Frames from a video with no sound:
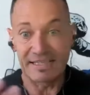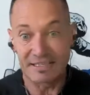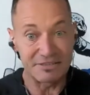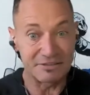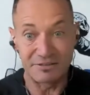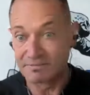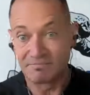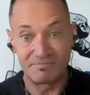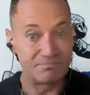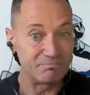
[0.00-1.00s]
And it's
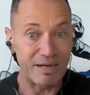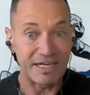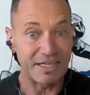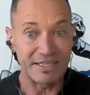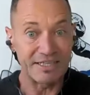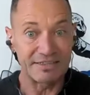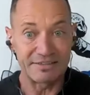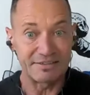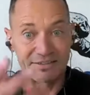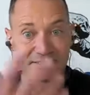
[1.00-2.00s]
back at it